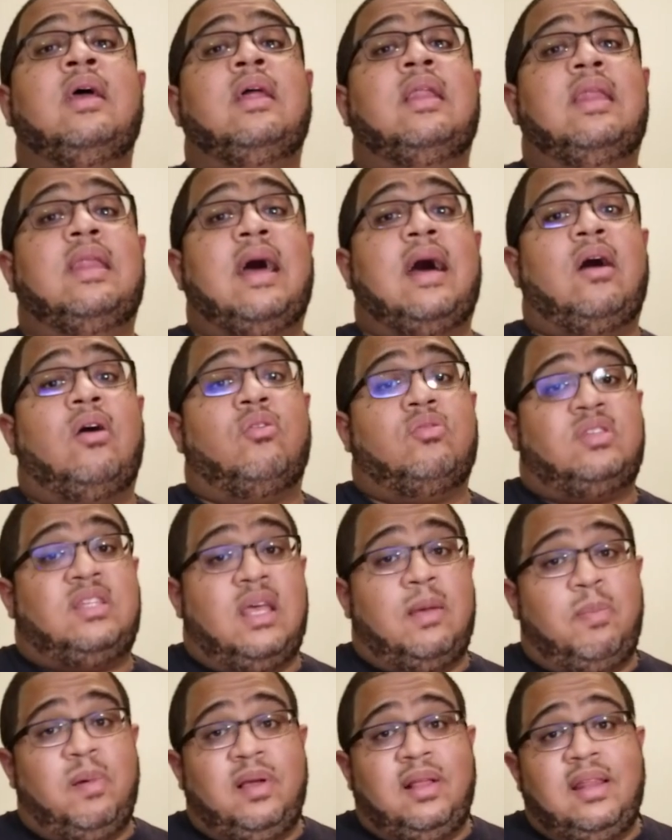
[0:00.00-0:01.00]
Now,
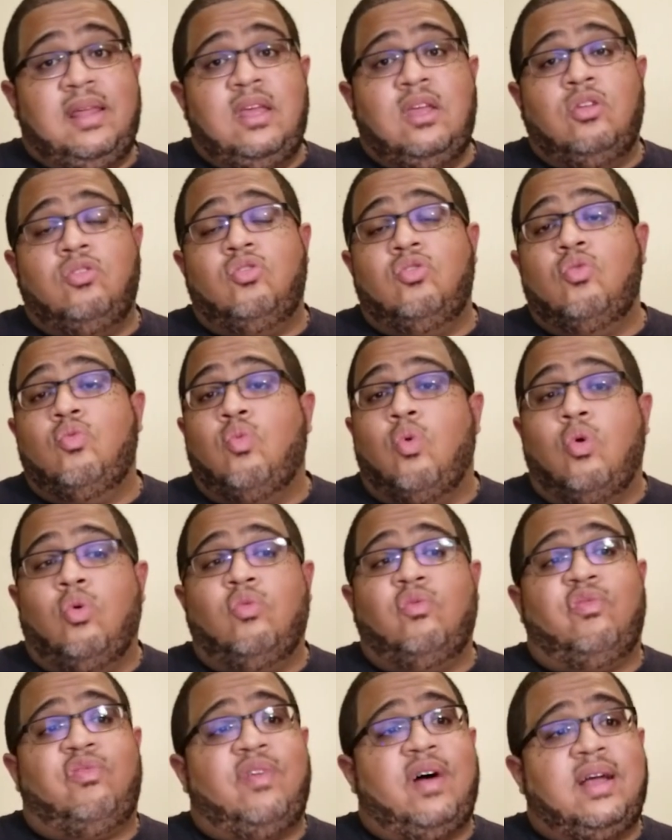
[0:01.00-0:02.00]
typically, you
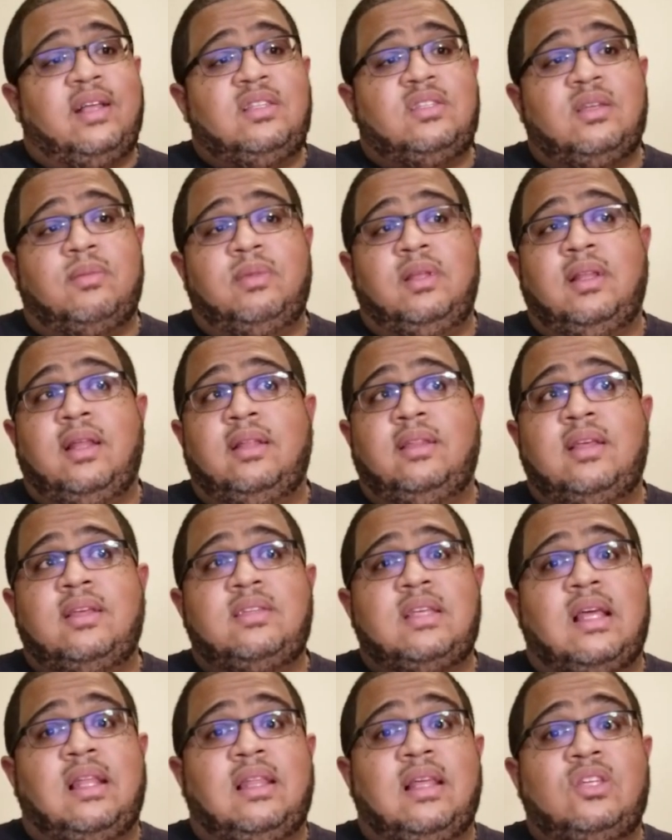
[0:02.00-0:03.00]
won't find something like this
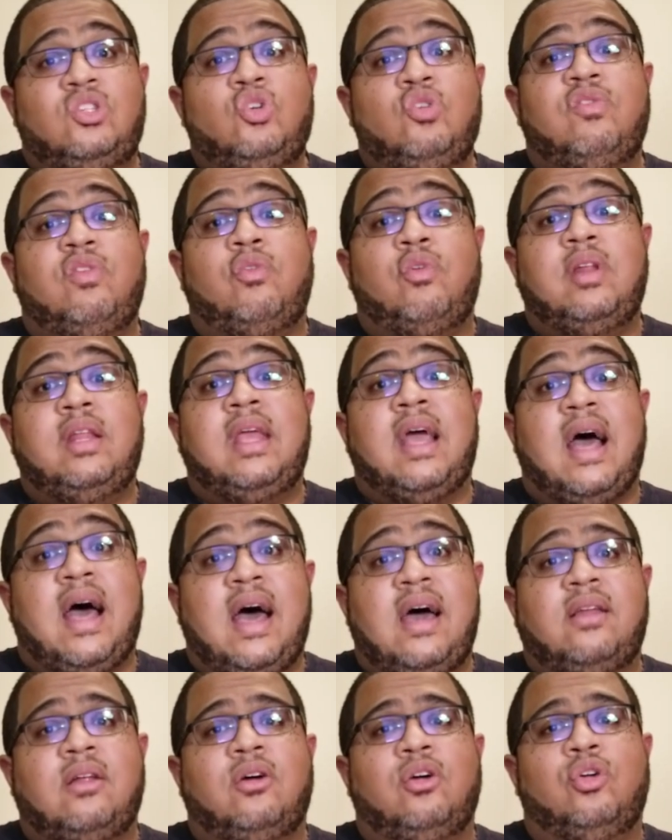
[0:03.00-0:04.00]
unless you've already
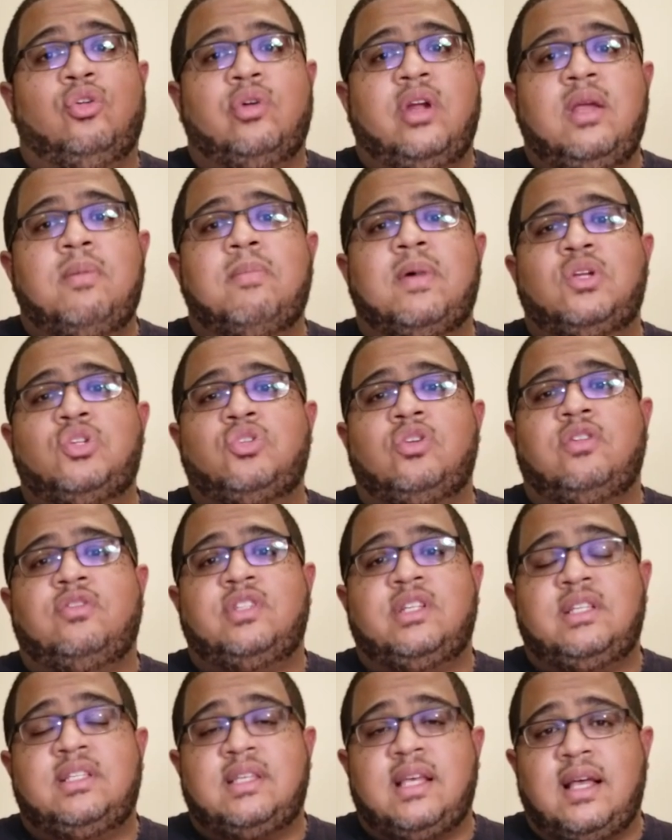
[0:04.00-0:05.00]
had a great measure of
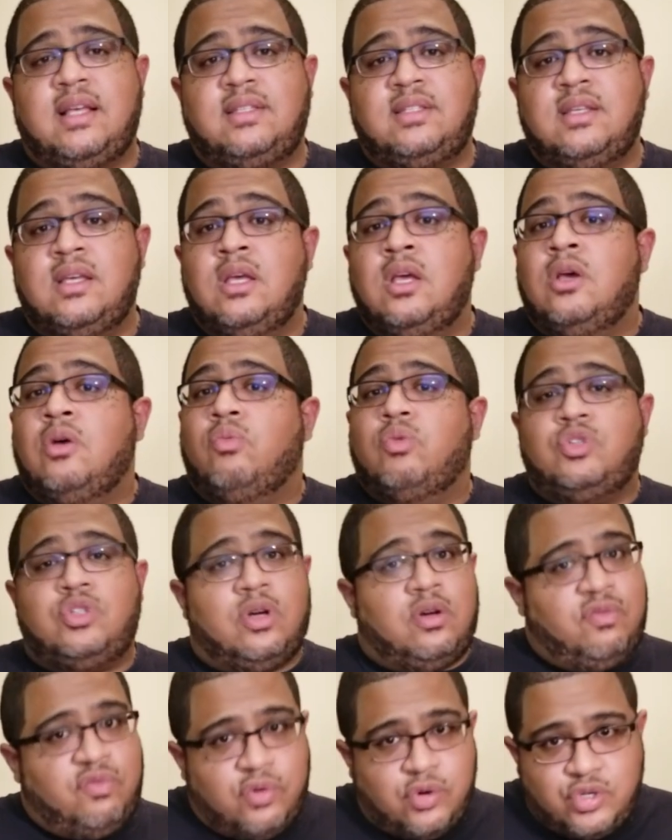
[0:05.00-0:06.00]
success, which
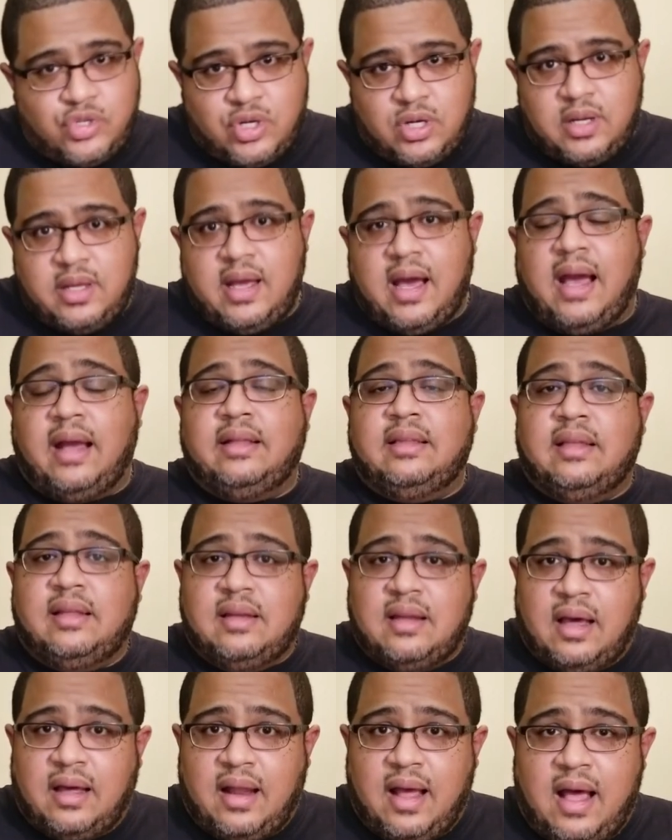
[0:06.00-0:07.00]
unfortunately I did
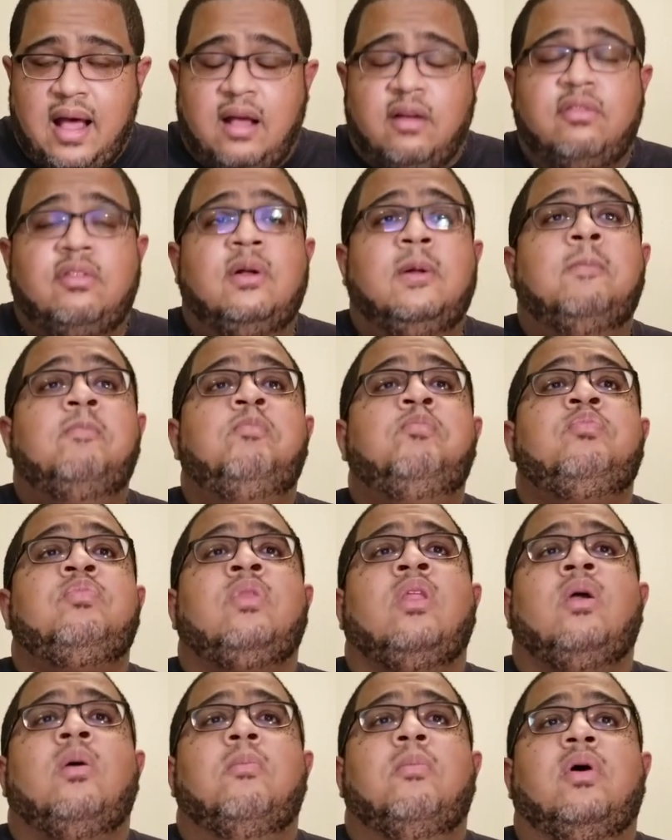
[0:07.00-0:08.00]
not have.
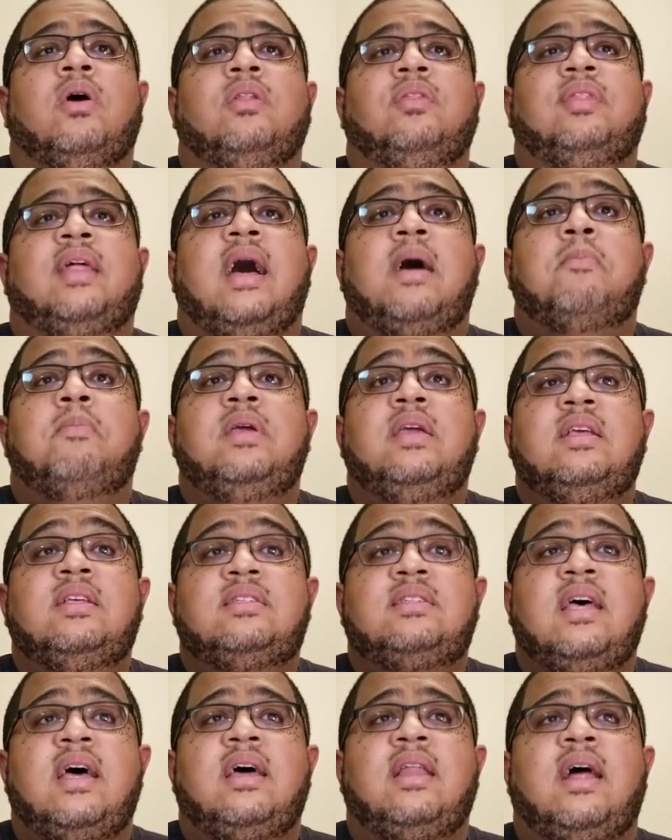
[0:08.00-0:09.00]
But that being
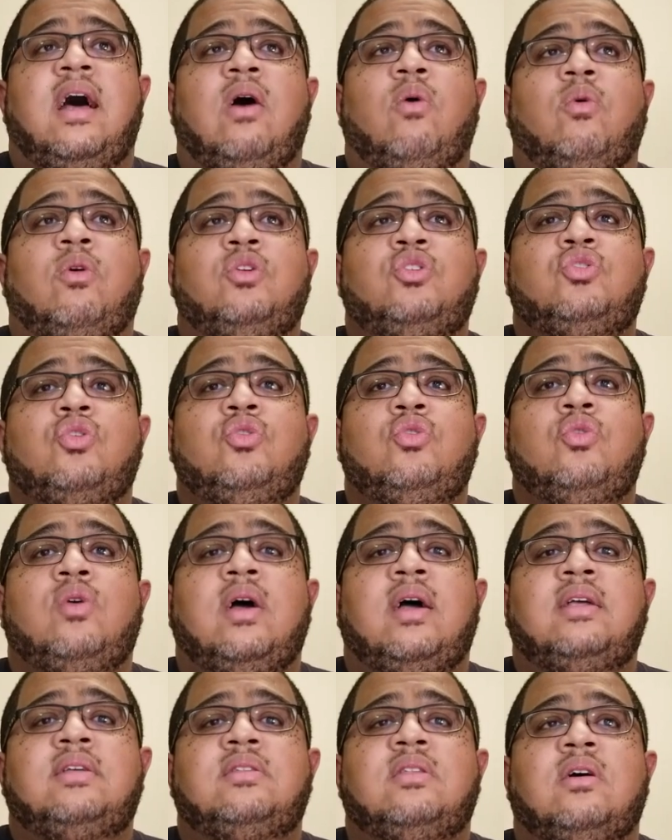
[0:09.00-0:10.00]
said, I want to show you
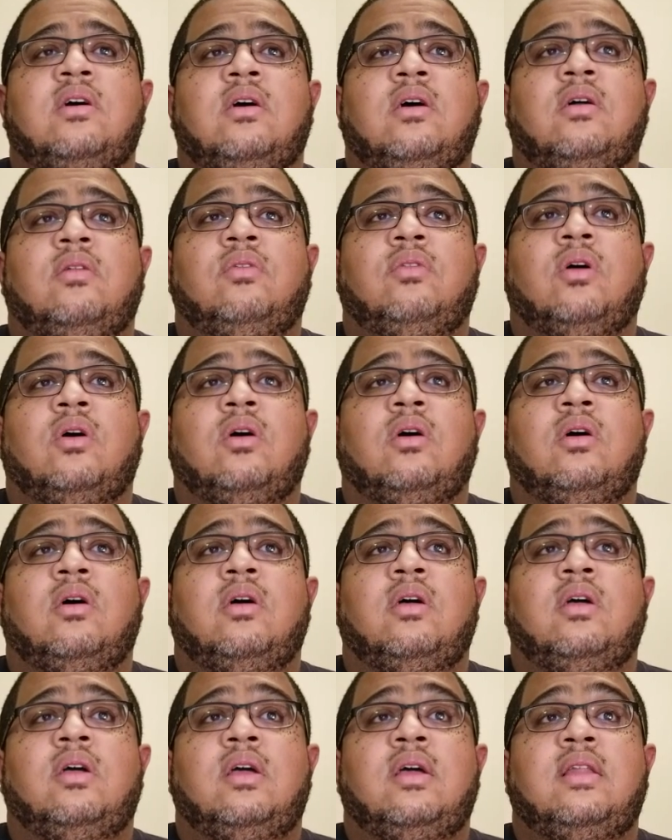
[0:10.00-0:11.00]
guys the
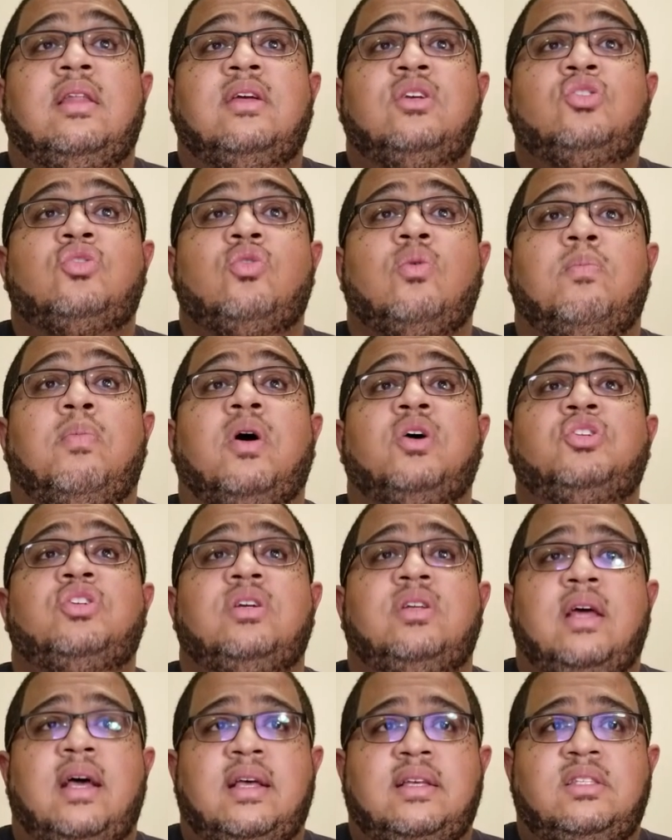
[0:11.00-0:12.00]
initial
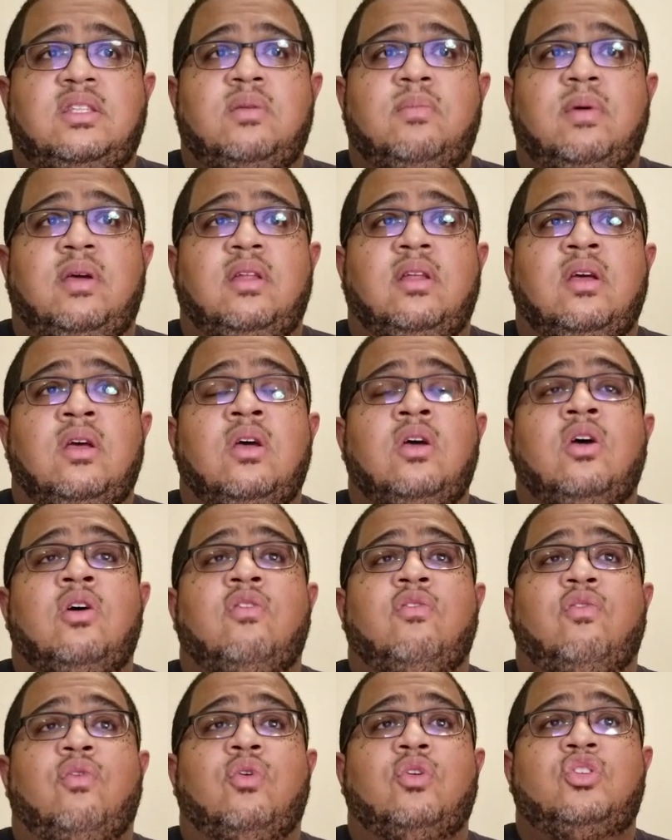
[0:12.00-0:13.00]
budget estimate
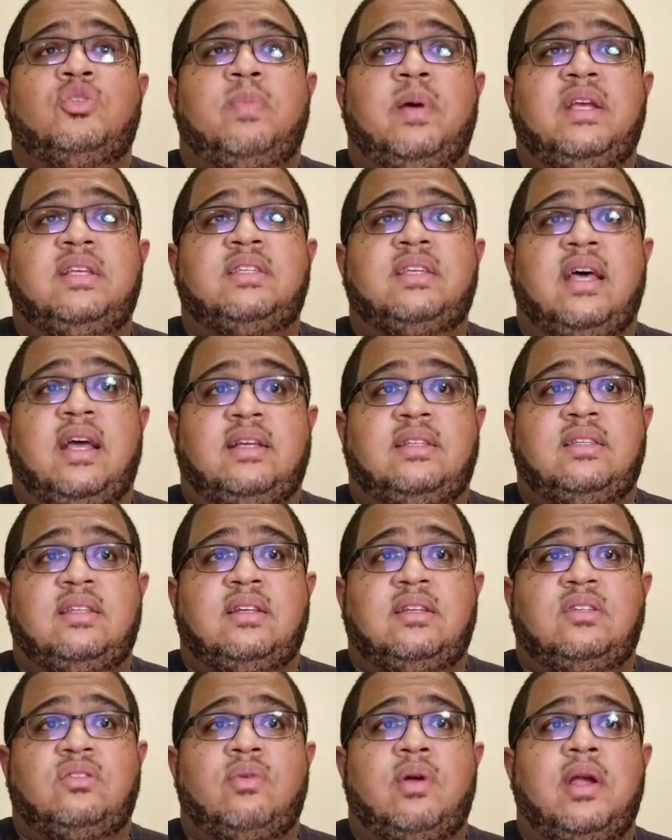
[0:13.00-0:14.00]
for Space
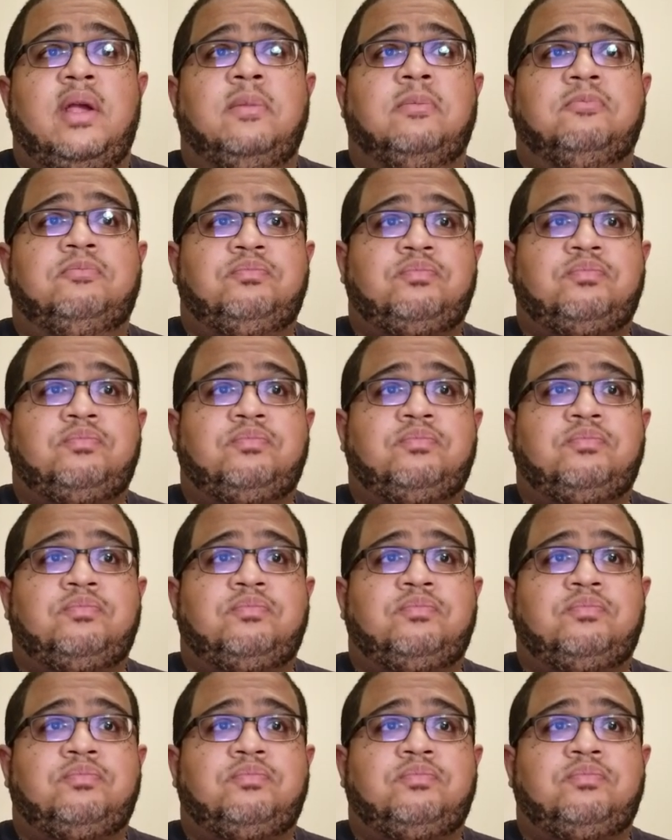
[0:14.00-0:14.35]
Exodus, right?